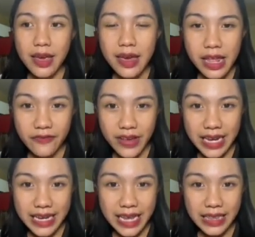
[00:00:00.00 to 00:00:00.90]
It
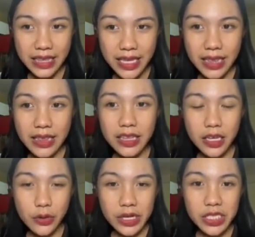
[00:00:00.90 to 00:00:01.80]
validated the
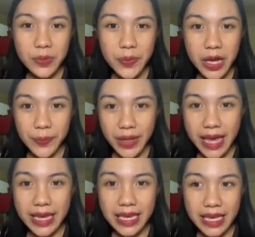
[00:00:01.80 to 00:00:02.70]
equation by
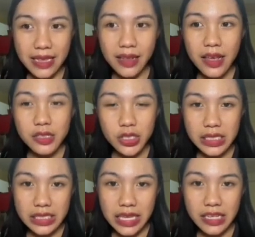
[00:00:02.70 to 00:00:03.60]
applying it to the
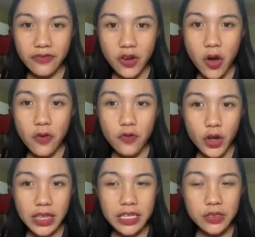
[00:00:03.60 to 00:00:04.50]
steady flow of
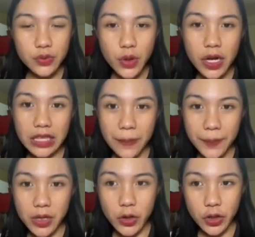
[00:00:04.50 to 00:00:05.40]
water through a taper
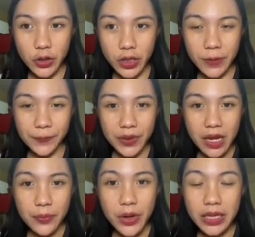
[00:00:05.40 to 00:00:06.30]
conduit.
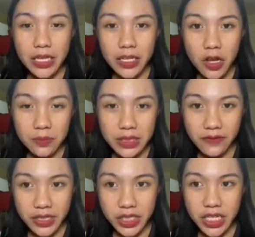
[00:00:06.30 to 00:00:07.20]
Practical
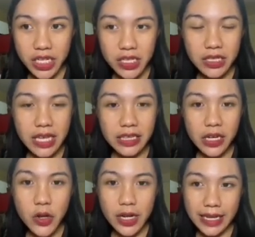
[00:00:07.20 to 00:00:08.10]
observational data
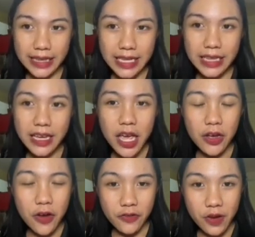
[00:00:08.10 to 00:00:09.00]
collected
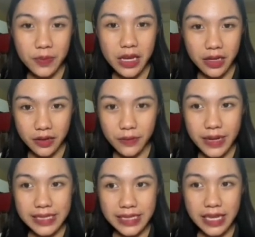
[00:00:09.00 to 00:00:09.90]
confirm the
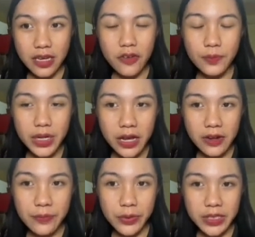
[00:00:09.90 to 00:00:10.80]
accuracy of Bernoulli
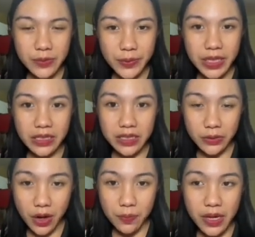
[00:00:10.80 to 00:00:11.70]
principle in
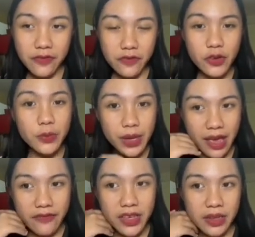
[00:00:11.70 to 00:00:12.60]
describing fluid
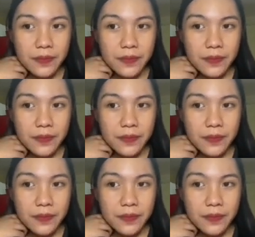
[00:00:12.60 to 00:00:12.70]
behavior.